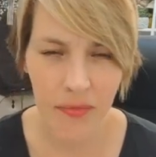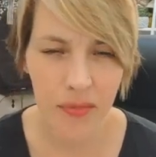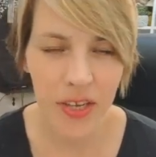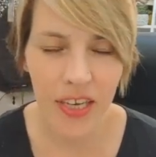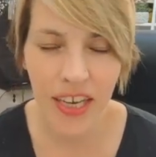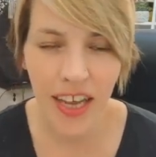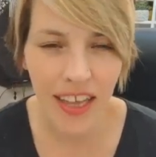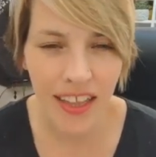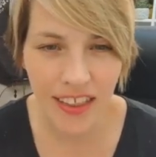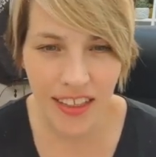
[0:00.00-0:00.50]
I
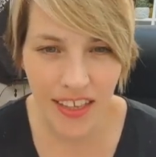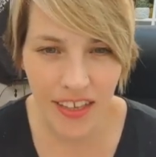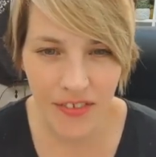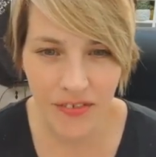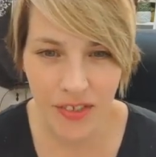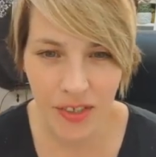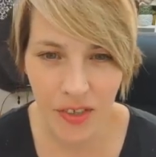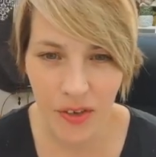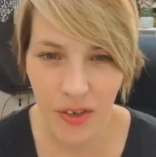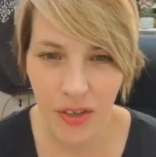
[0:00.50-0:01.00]
mean, I
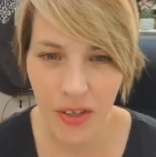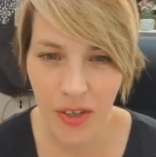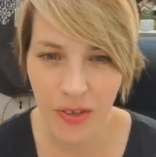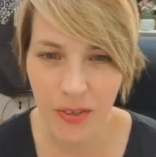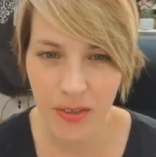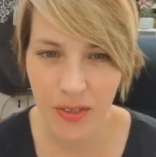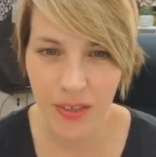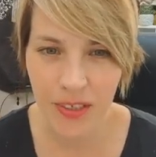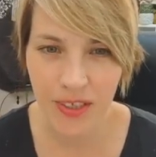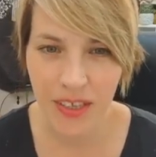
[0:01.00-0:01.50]
live so
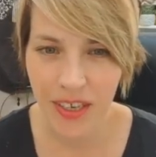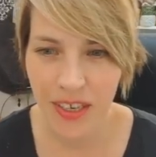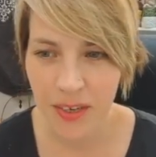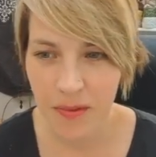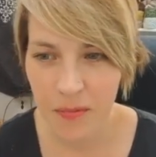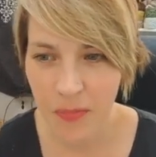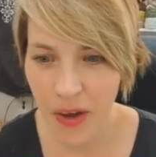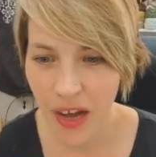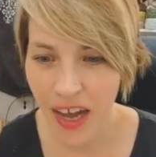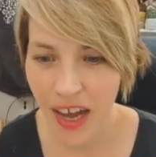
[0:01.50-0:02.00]
close
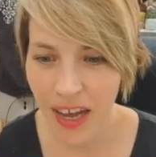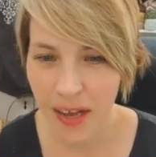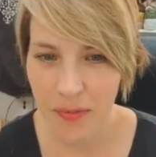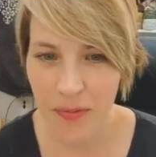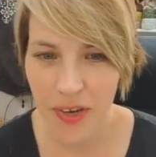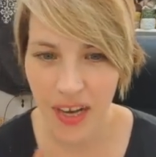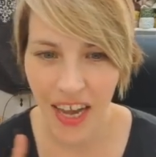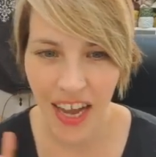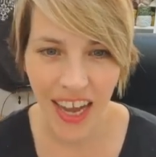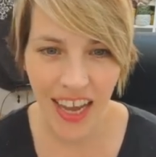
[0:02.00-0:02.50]
by,
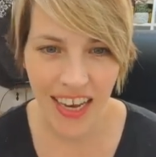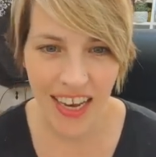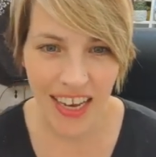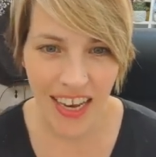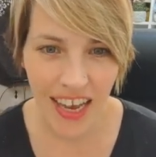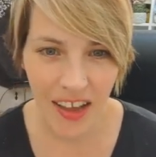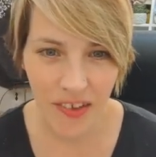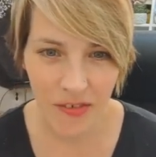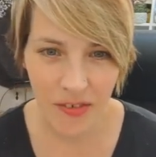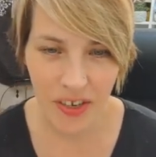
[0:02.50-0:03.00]
but I had
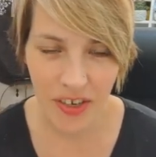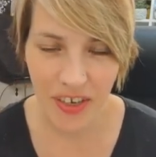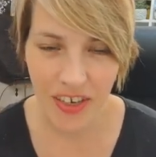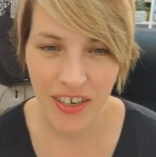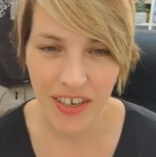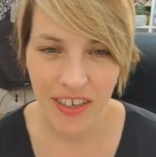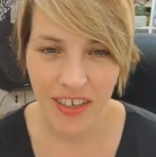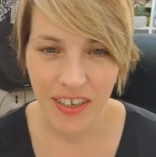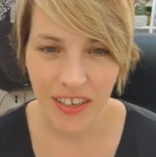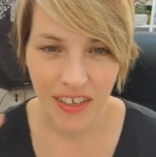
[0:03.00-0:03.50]

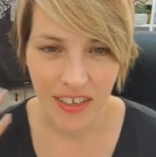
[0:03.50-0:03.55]
never